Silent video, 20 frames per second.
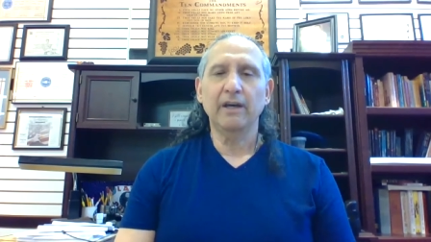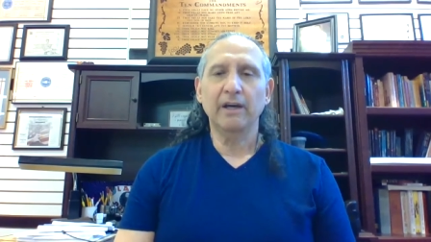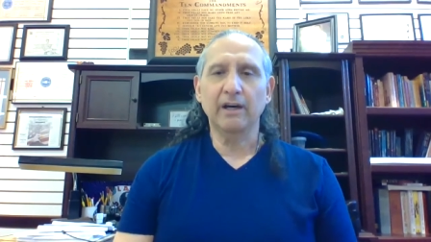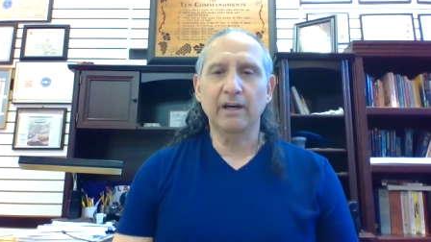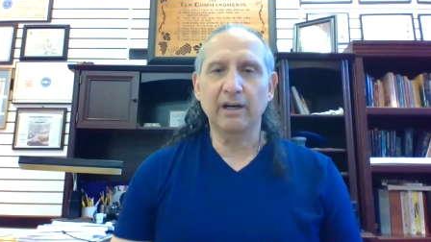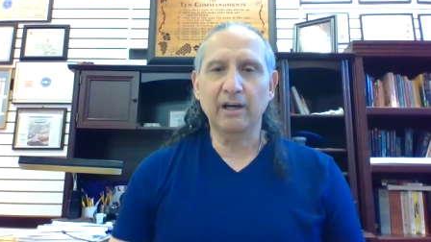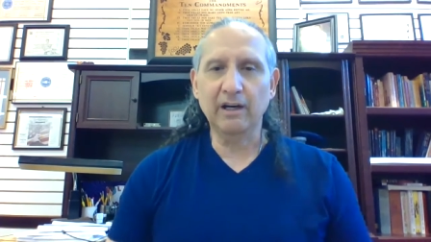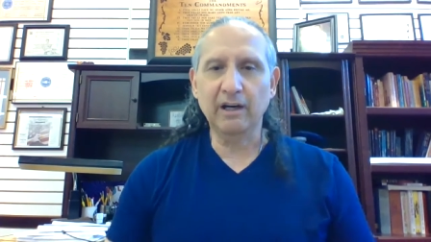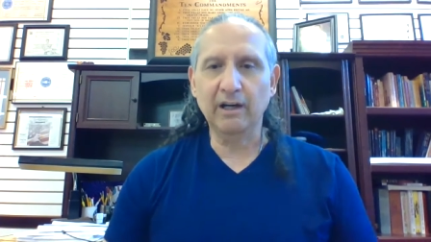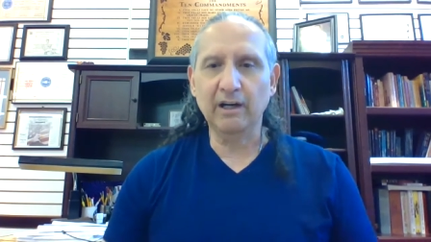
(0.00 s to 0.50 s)

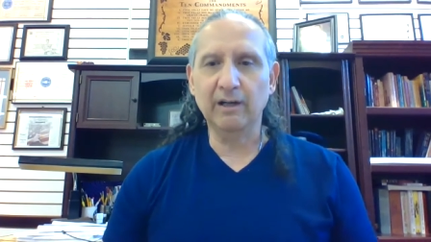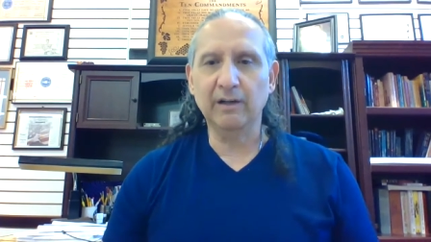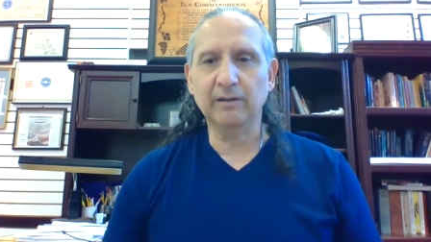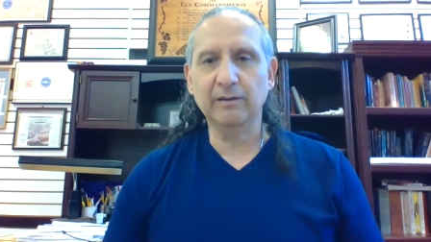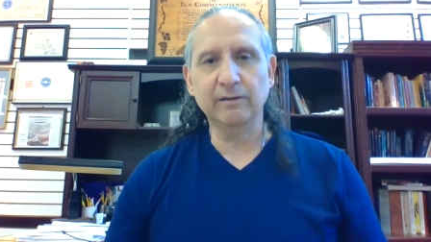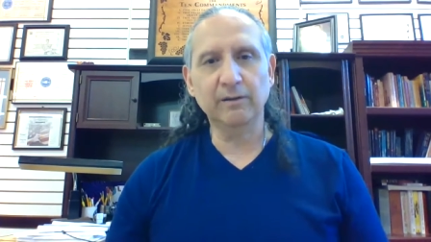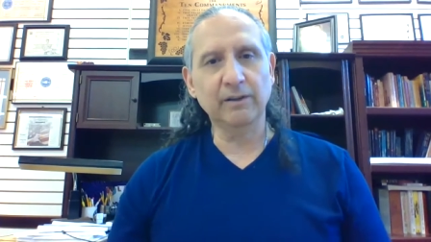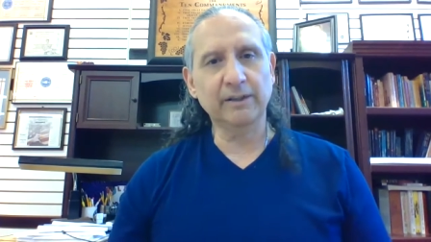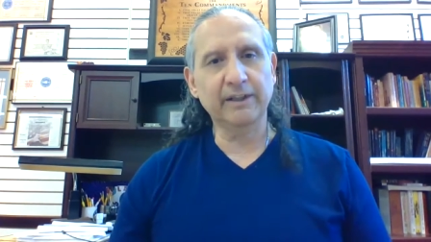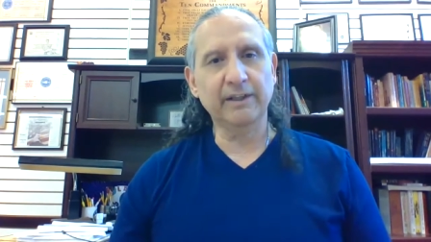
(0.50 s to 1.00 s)

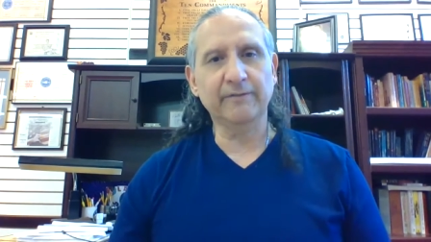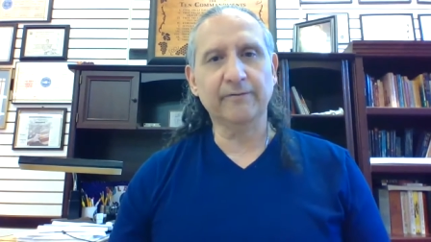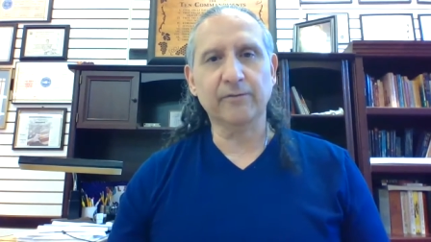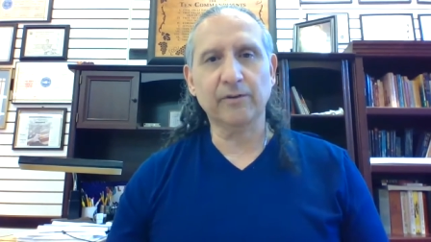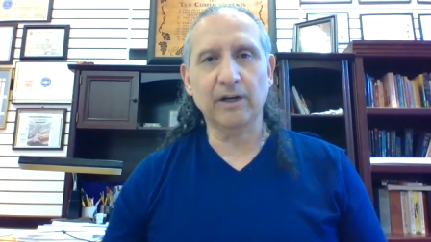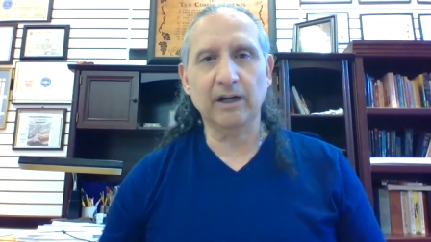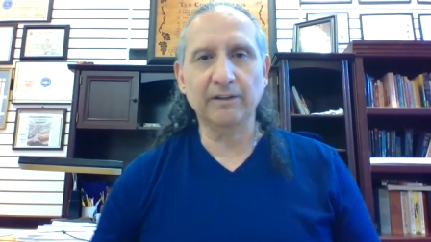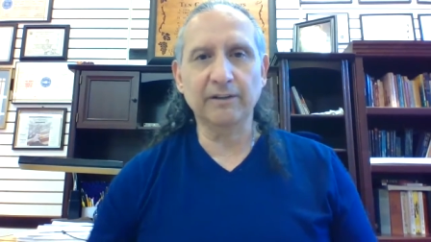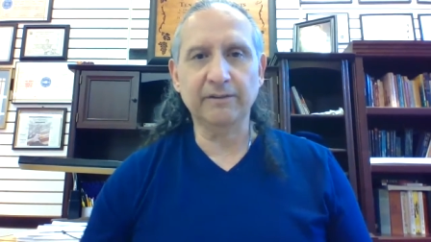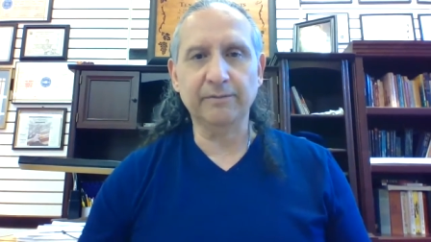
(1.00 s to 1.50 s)
Looking
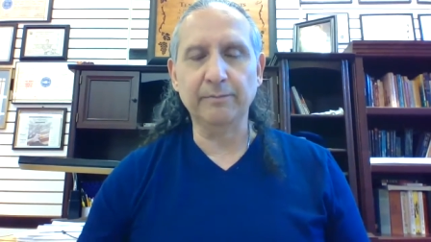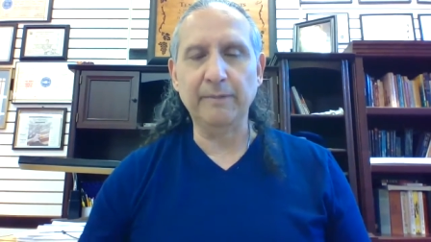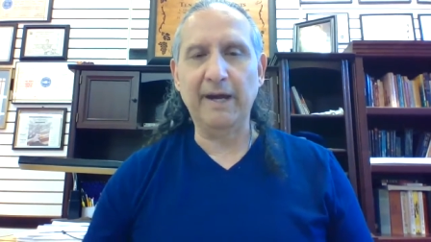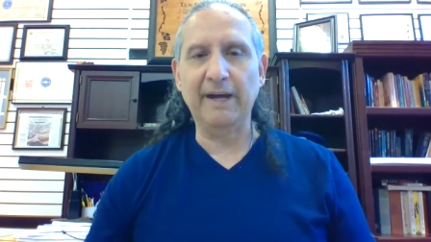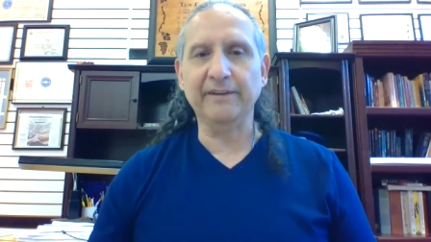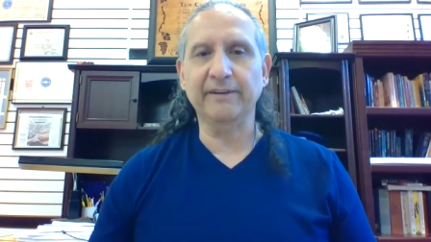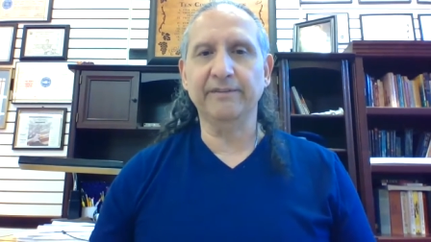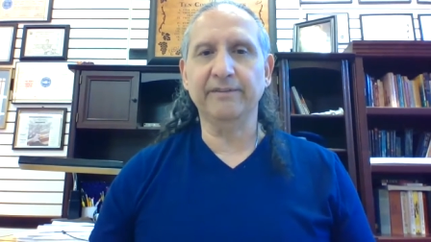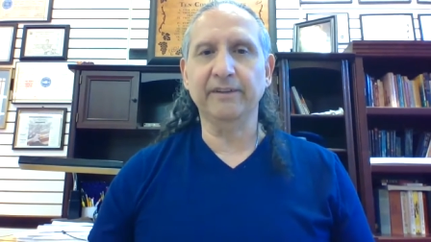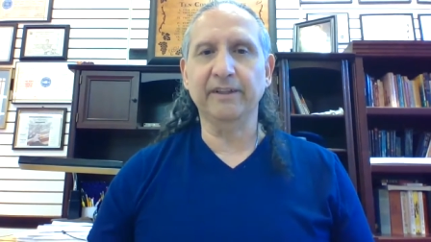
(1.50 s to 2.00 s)
for all this
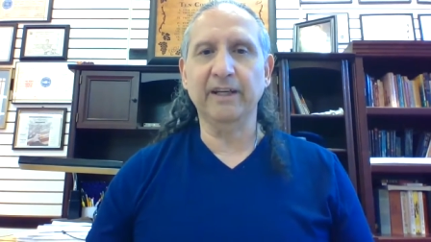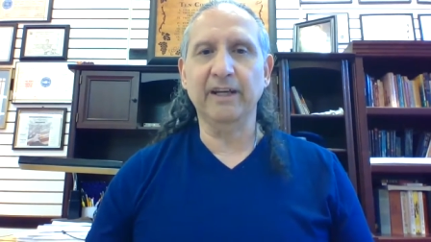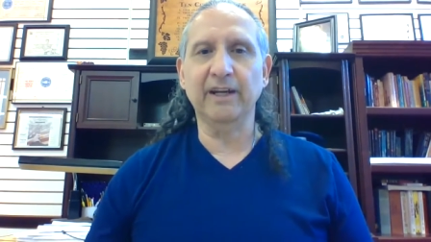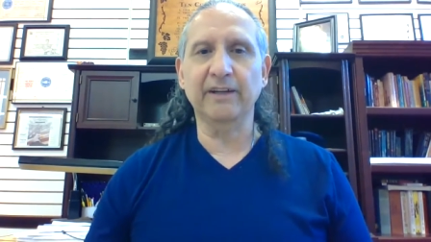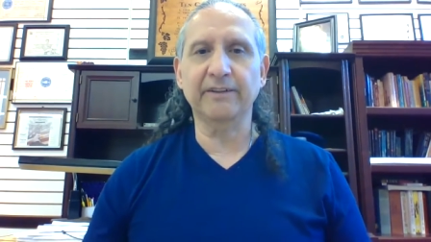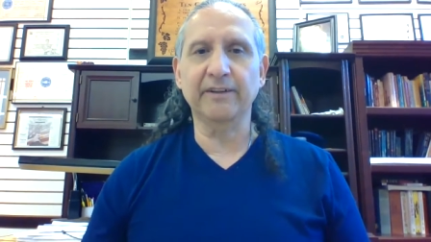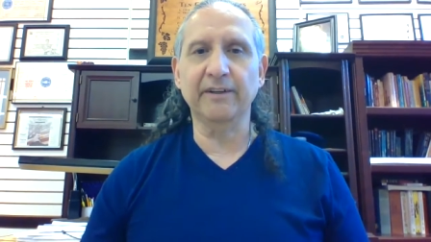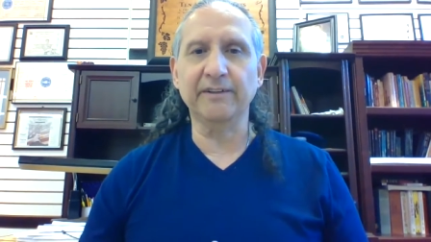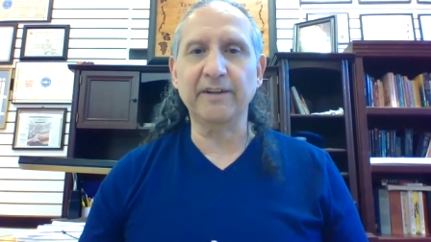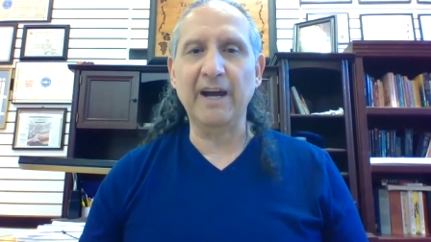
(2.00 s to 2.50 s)
madness
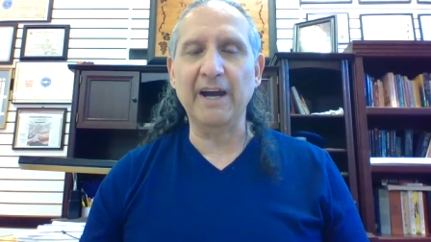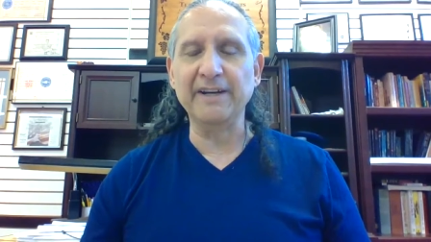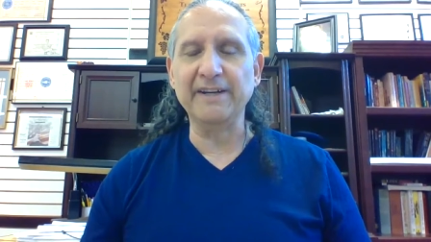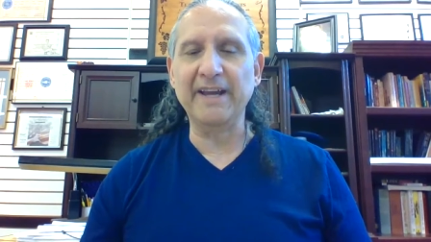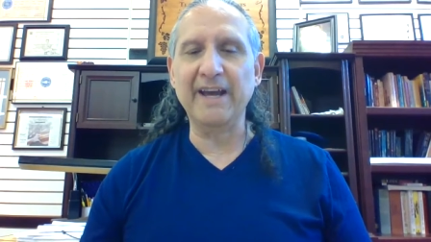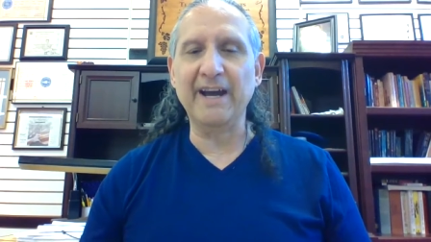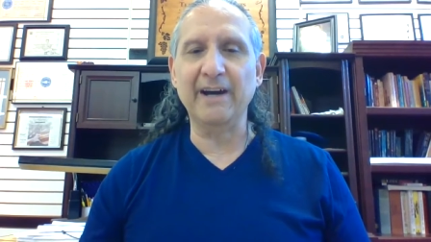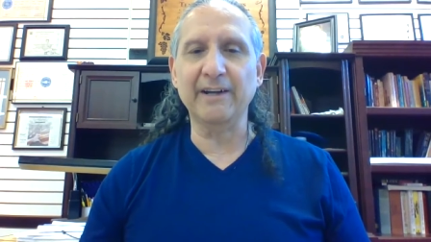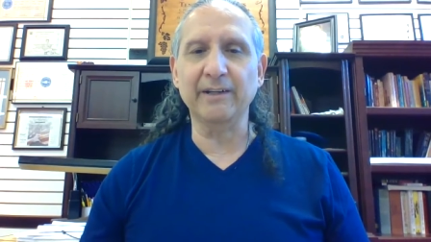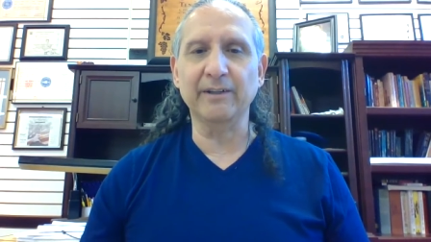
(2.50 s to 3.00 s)
again to die
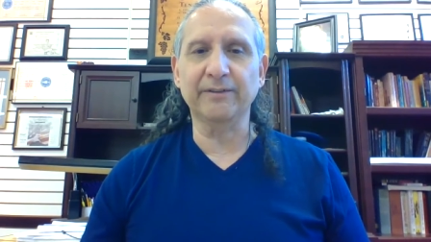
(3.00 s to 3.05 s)
down,